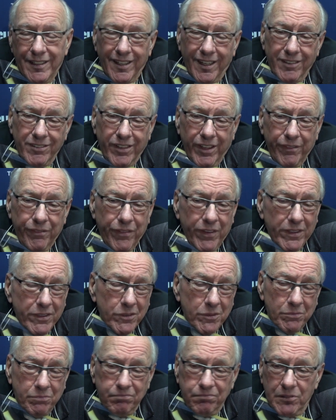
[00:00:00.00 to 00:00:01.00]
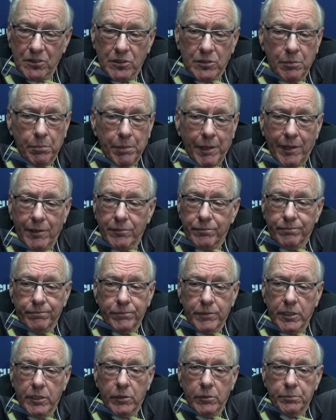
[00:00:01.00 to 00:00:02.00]
Our defense was about,
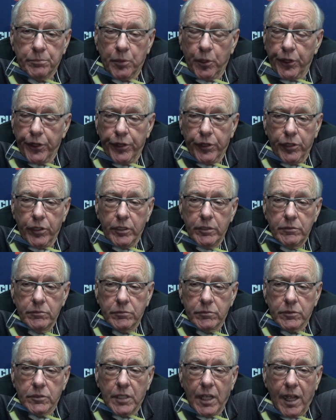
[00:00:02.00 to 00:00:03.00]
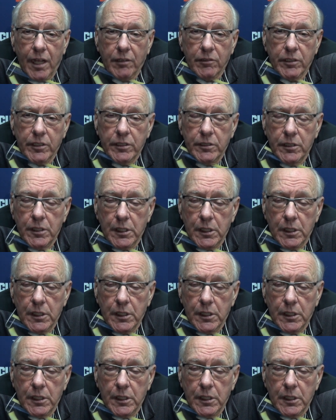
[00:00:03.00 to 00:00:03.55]
you know, pretty good, solid,